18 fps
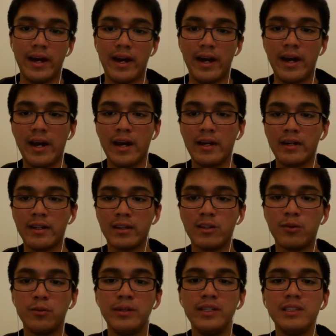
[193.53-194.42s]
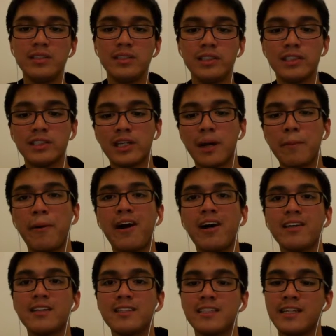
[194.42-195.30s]
And the researchers
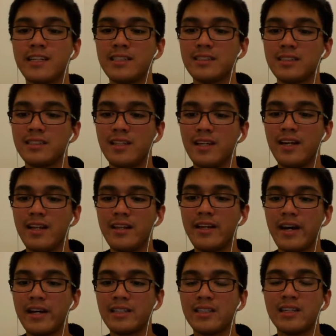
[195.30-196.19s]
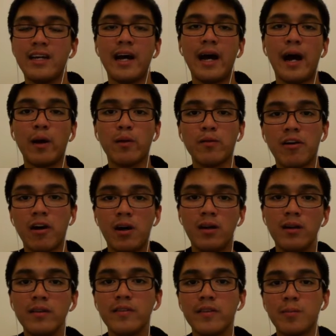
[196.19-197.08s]
hypothesized that out of
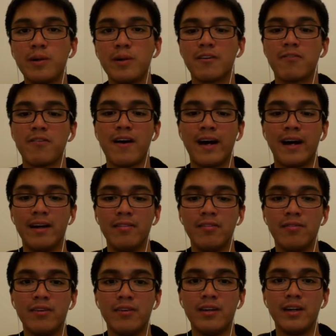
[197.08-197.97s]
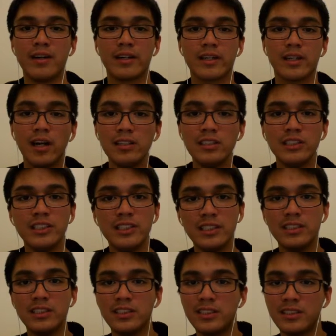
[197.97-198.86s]
all the big five,
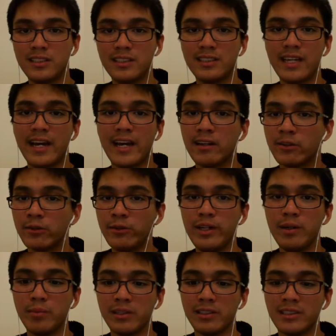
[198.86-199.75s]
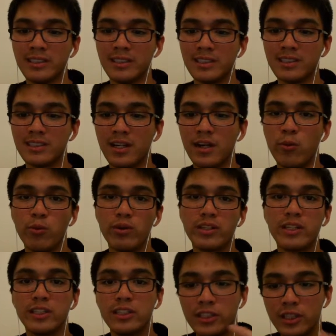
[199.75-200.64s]
conscientiousness and agreeableness would
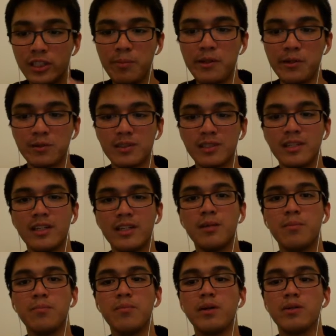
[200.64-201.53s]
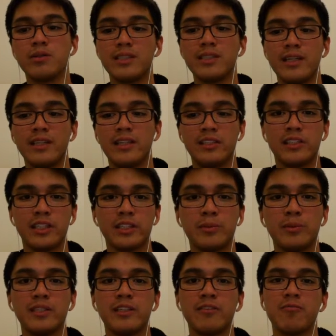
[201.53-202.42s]
contribute the most in the
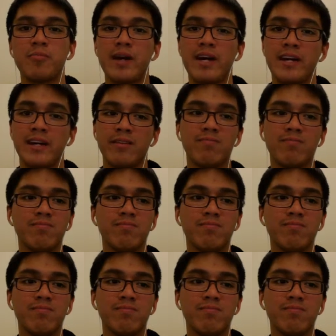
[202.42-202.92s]
judgment of pain.